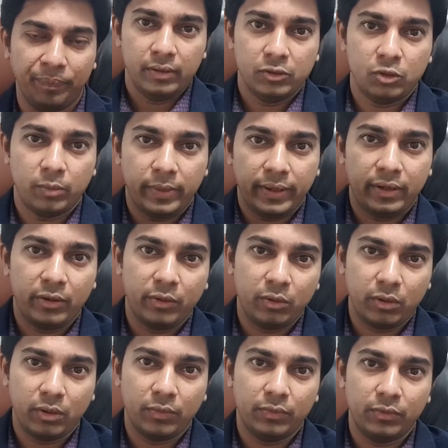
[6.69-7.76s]
So by now you would
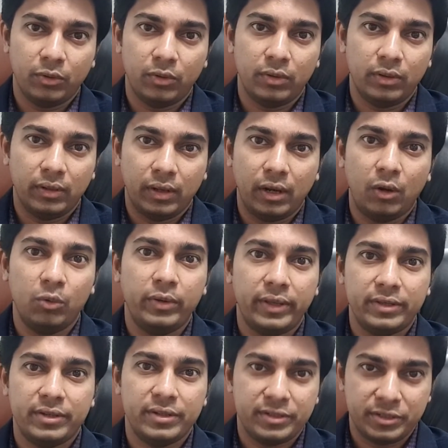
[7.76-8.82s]
have known how
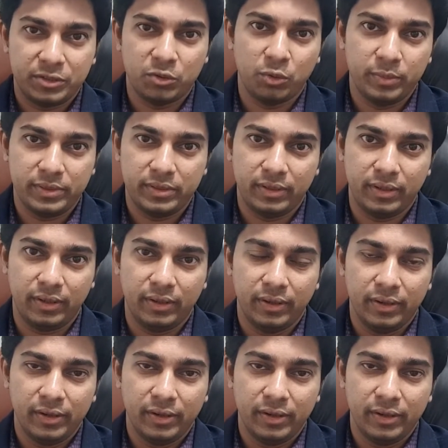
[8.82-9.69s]
dangerous is obesity.